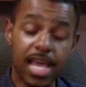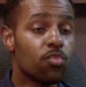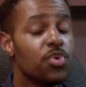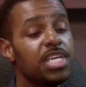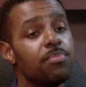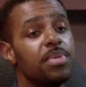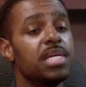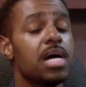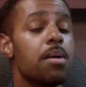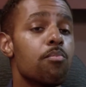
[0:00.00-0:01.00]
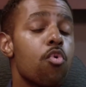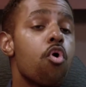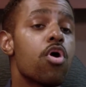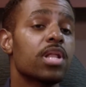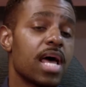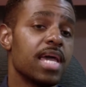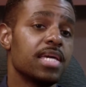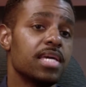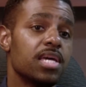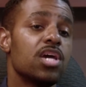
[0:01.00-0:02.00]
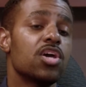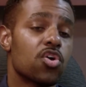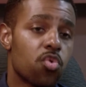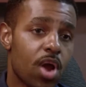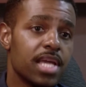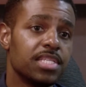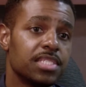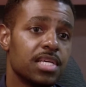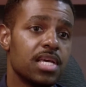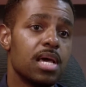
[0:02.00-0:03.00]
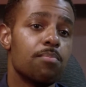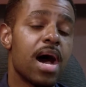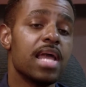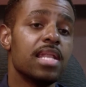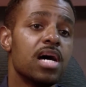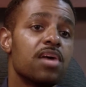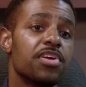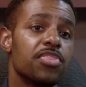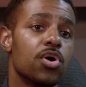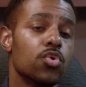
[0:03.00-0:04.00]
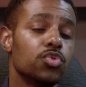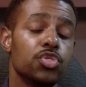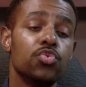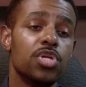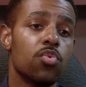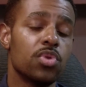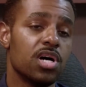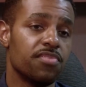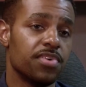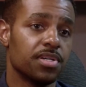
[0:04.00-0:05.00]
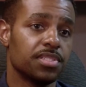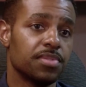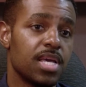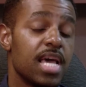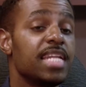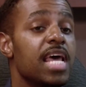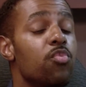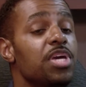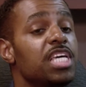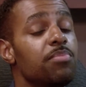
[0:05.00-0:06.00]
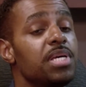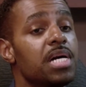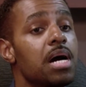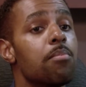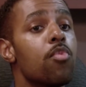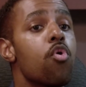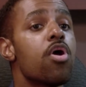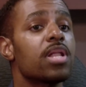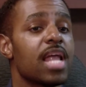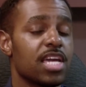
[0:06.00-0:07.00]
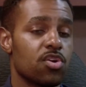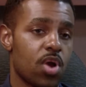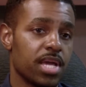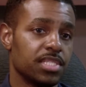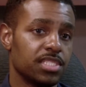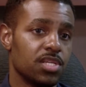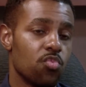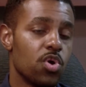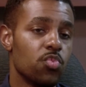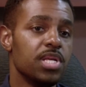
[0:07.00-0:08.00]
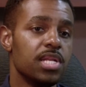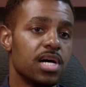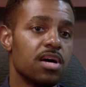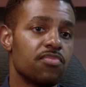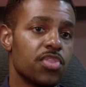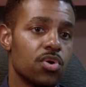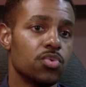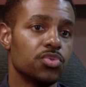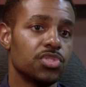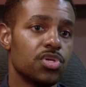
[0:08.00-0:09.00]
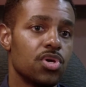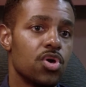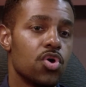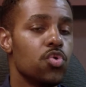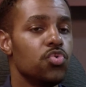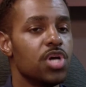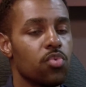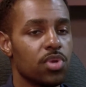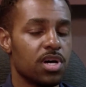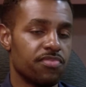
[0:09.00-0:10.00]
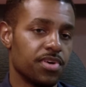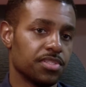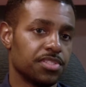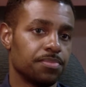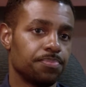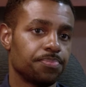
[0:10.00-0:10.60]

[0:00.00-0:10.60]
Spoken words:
we can become more like Christ by loving those who don't love us. That we can become more like Christ when we love those who don't love us.